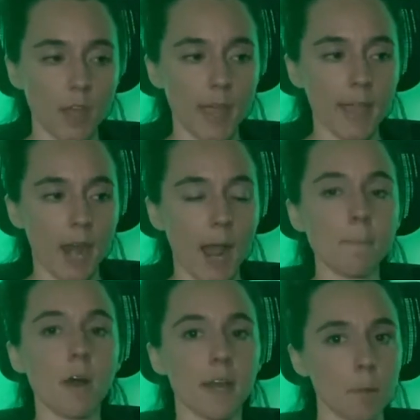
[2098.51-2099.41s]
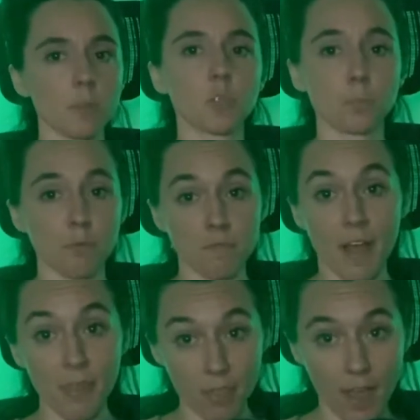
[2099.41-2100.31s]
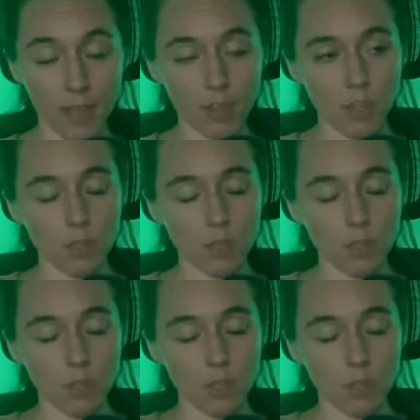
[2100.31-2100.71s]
and I'm unable to provide that.